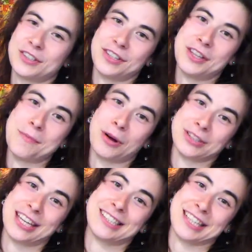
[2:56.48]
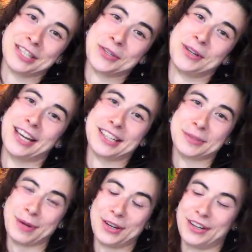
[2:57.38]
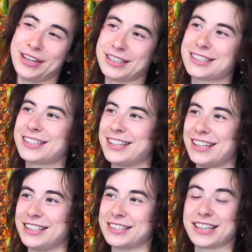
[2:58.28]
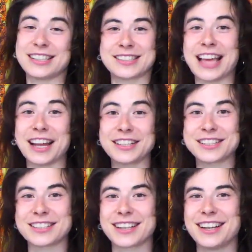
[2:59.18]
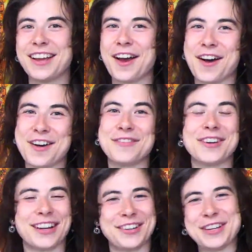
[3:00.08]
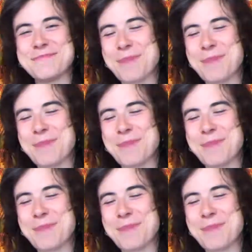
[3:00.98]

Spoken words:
to the multi-sensory experience, is a scent of a green